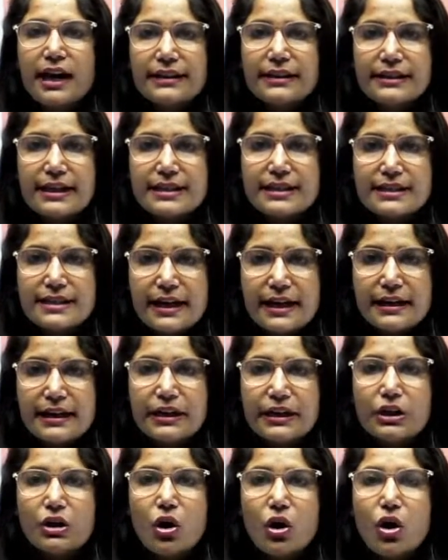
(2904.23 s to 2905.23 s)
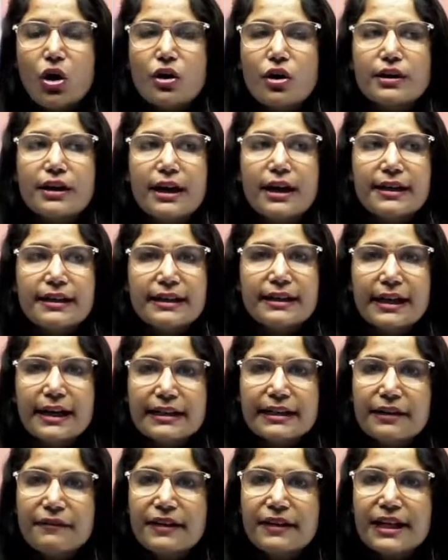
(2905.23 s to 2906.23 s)
understanding or
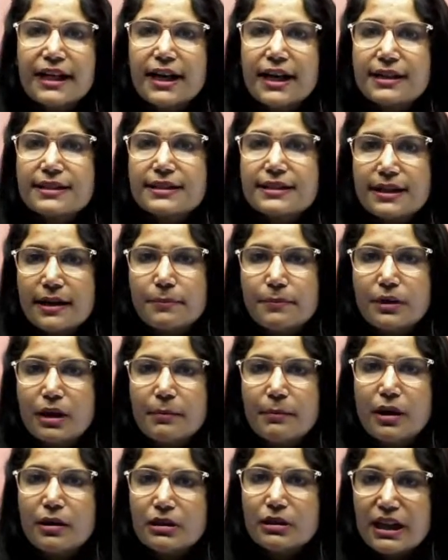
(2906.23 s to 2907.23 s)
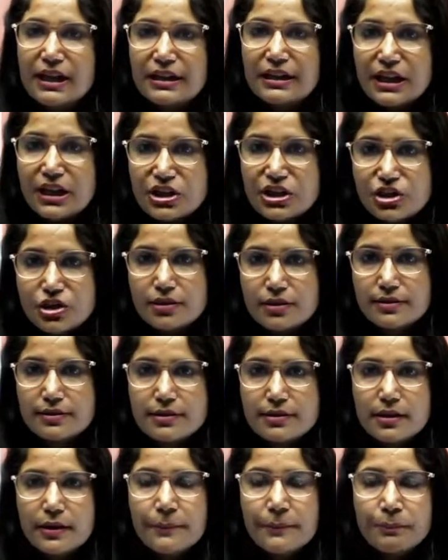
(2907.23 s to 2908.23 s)
relativity concept among the
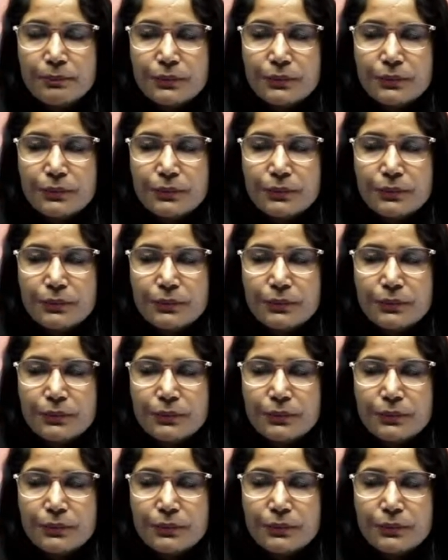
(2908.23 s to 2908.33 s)
nations,